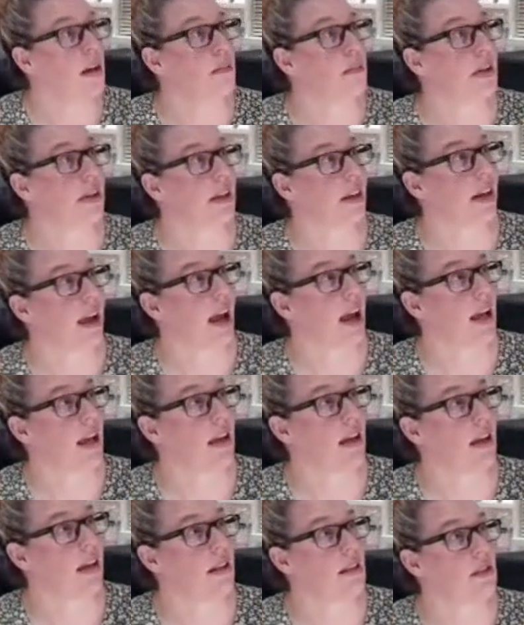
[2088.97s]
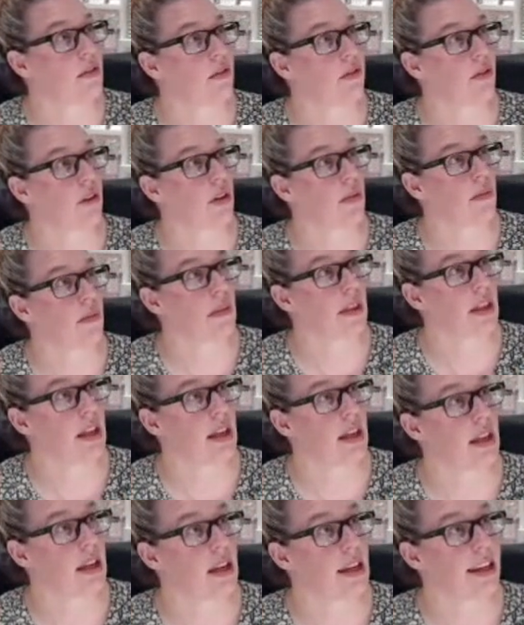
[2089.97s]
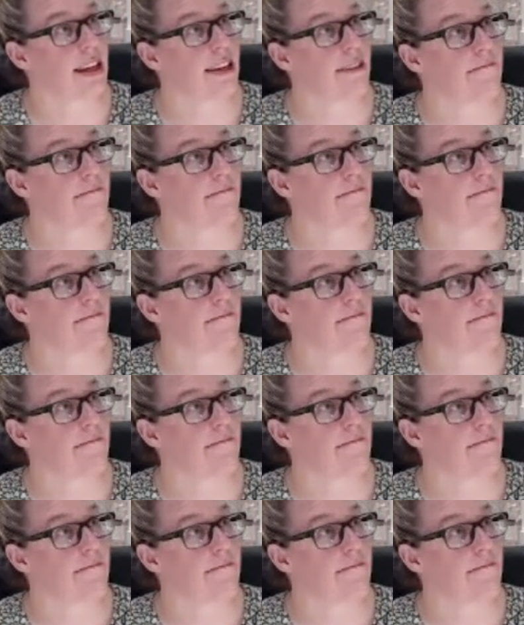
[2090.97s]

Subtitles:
but the cake is from the